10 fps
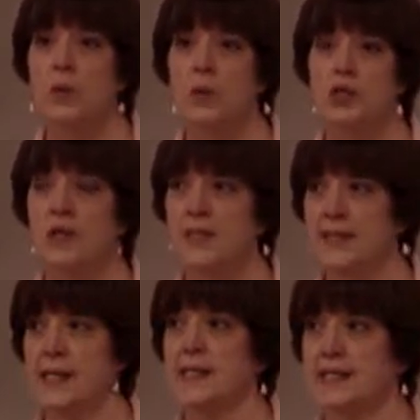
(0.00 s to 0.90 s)
which are the
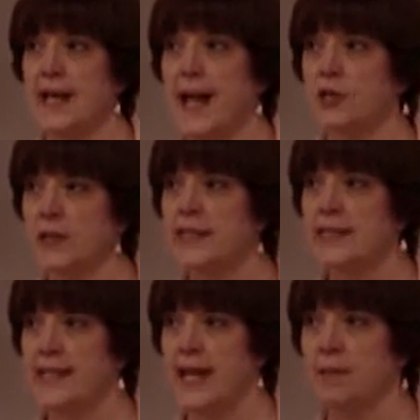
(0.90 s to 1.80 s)
cells that actually
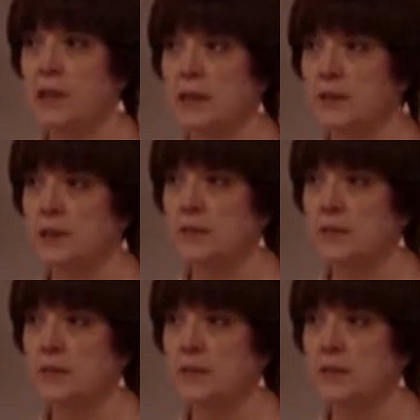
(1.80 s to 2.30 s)
contain milk.